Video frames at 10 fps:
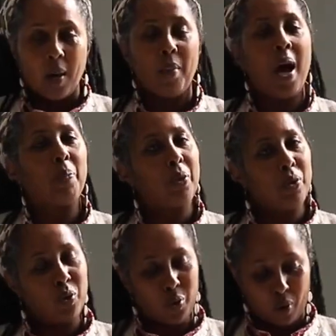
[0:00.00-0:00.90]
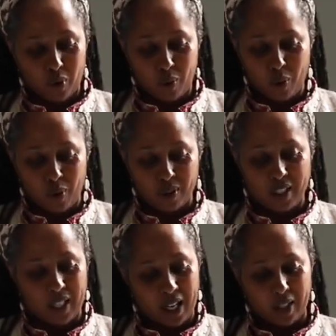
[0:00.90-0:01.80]
I'm happy to join you all
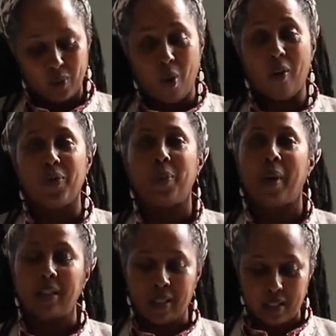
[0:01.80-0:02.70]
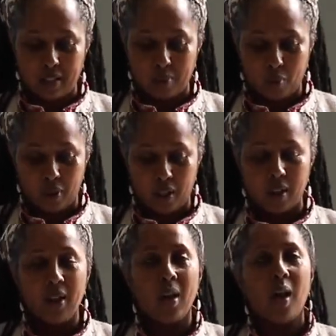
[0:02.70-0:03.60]
today to offer my testimony